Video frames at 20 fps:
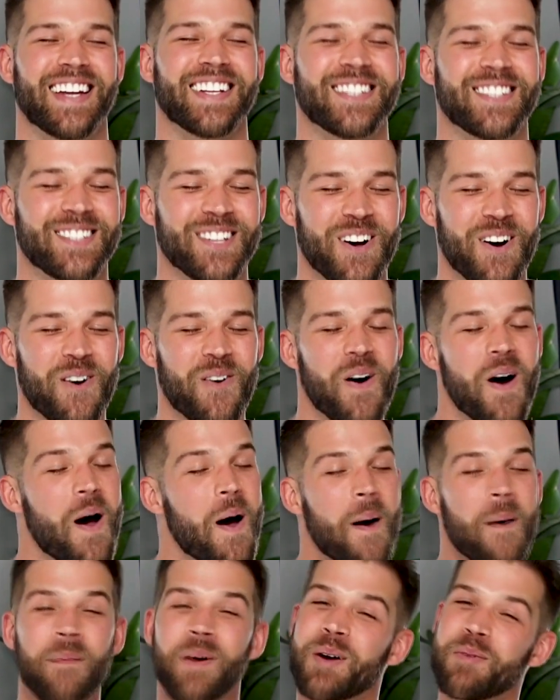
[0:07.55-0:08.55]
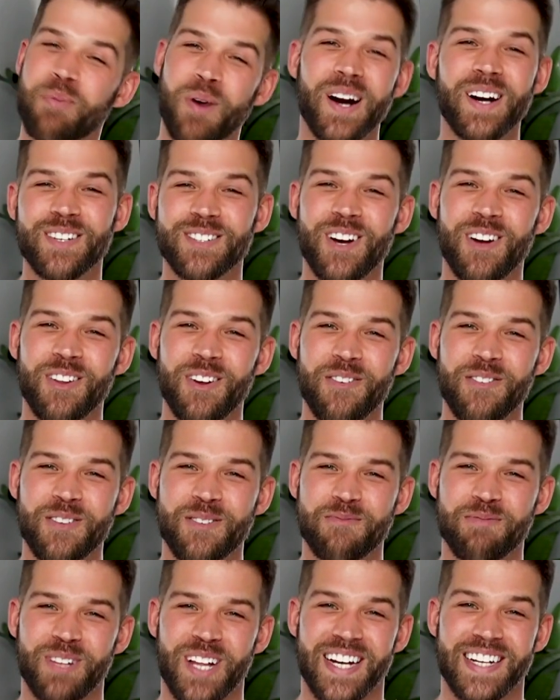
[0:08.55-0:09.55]
So my brain is all over
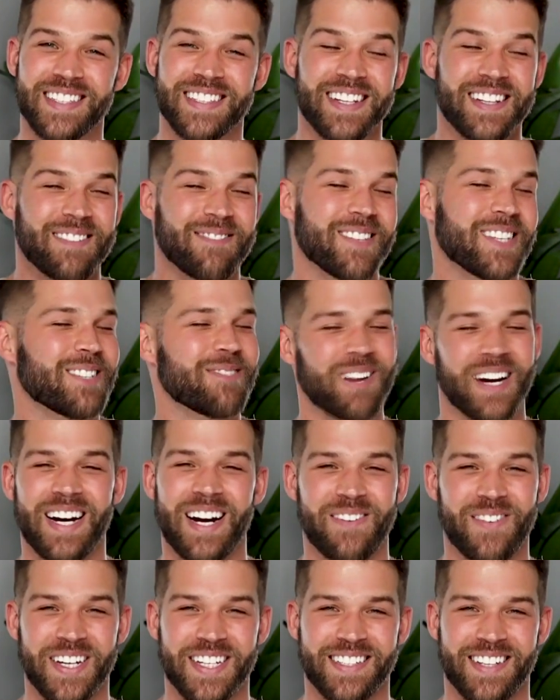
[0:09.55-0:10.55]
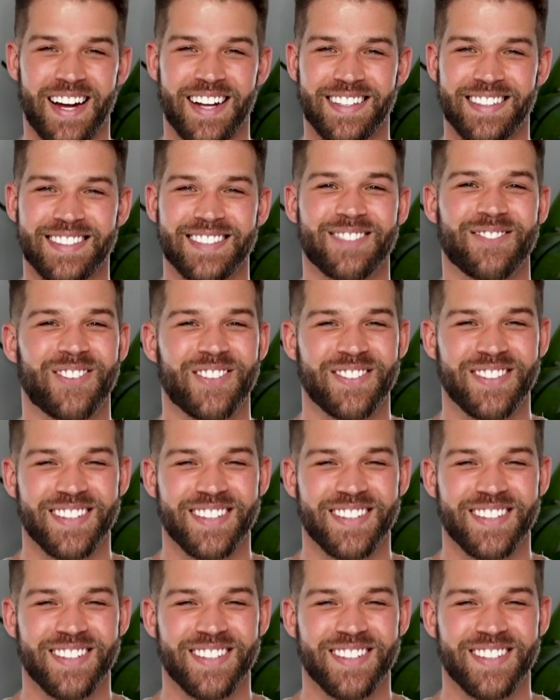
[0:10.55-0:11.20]
the place, and this might not make sense.